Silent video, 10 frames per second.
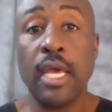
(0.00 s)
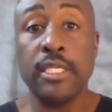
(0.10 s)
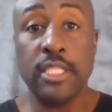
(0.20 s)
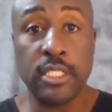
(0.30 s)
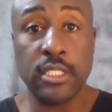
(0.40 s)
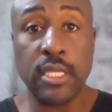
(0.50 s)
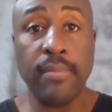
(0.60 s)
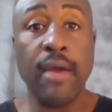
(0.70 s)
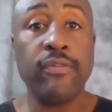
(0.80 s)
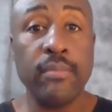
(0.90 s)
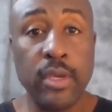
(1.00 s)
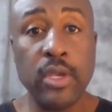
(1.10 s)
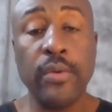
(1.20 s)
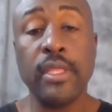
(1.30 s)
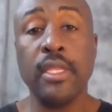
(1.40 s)
I'm not
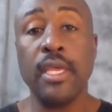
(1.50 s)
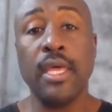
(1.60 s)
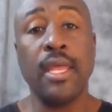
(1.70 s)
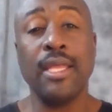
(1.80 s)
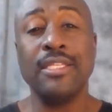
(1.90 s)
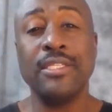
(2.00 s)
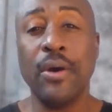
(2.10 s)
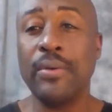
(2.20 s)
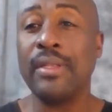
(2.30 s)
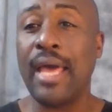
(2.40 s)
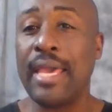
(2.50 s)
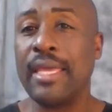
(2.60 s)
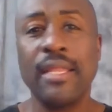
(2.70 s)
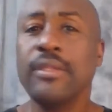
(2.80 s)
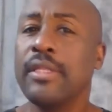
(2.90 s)
familiar with it, and I don't like
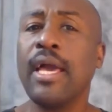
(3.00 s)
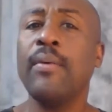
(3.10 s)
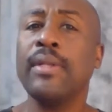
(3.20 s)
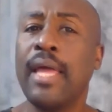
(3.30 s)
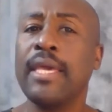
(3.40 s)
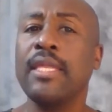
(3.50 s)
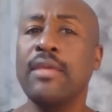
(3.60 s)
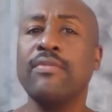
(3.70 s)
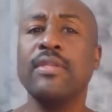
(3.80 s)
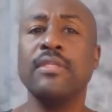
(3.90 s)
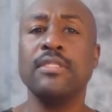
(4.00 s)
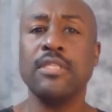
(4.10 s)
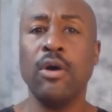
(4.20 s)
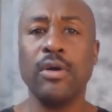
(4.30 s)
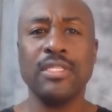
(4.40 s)
it. I don't think I will like it even
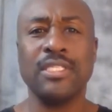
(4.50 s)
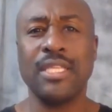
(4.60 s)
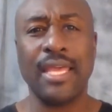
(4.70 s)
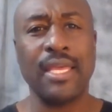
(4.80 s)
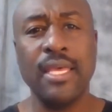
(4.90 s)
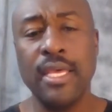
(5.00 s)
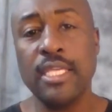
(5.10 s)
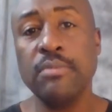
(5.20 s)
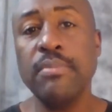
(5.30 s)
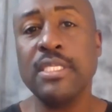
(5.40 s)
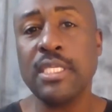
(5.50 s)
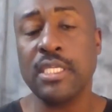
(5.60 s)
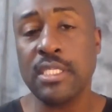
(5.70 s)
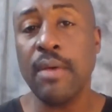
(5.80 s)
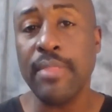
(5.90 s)
so, because it's
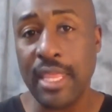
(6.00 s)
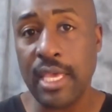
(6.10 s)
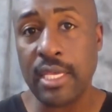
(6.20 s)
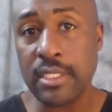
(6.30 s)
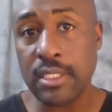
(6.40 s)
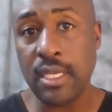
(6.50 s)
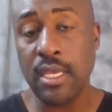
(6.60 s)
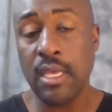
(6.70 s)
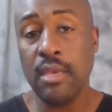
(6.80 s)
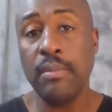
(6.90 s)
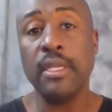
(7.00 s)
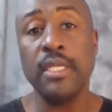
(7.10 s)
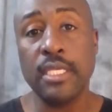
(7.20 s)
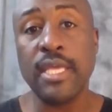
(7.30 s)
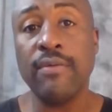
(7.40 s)
missing some things, but it
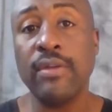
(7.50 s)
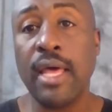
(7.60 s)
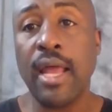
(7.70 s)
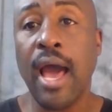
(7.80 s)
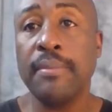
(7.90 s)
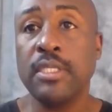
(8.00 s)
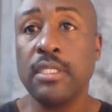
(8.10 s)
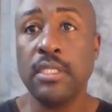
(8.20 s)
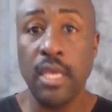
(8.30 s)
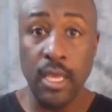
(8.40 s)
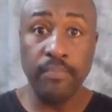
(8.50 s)
does have a lot of options.